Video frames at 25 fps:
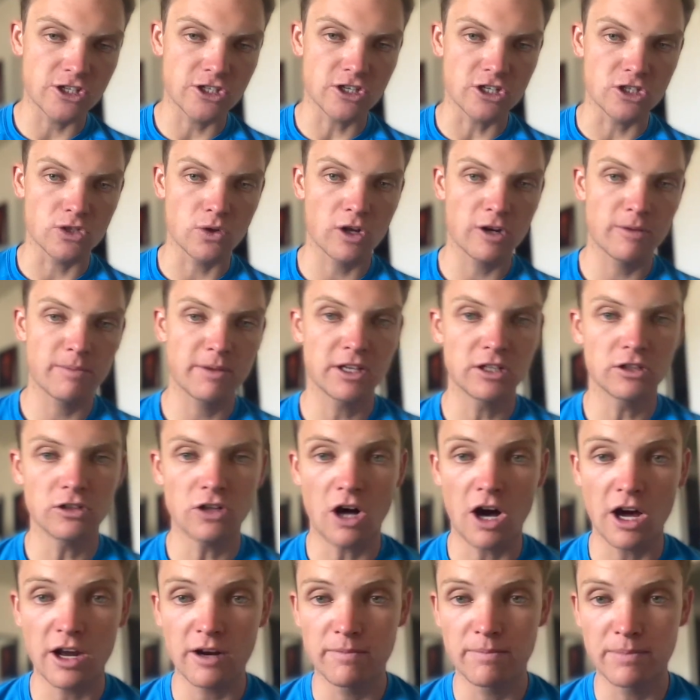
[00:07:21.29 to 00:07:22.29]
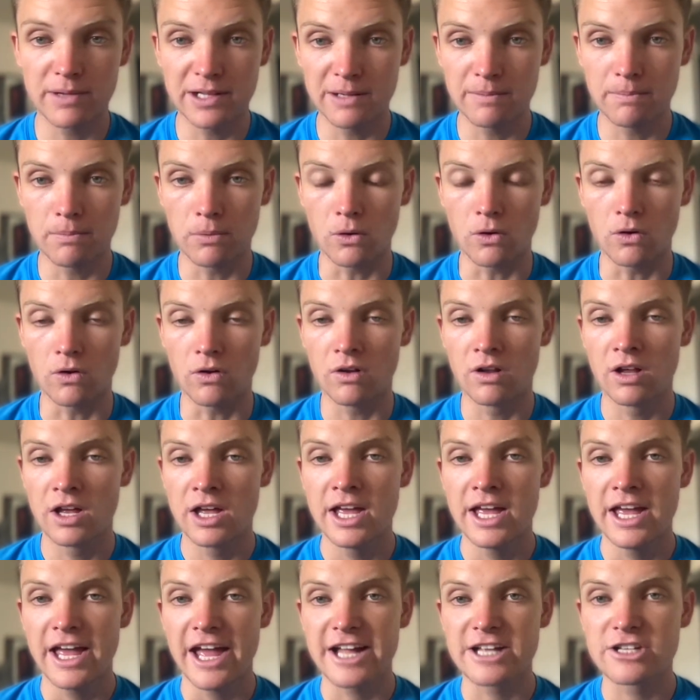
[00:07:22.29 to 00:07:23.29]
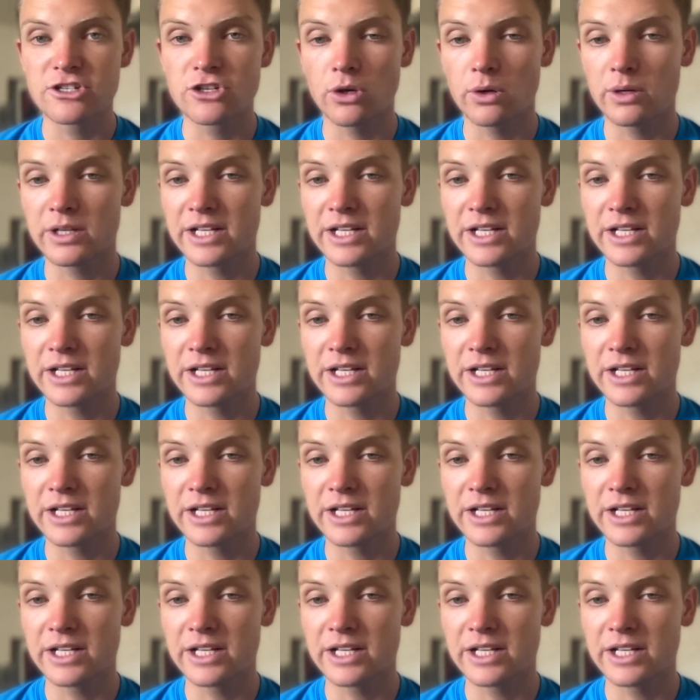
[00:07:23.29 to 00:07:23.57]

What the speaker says: There's going to be a lot of people. And so,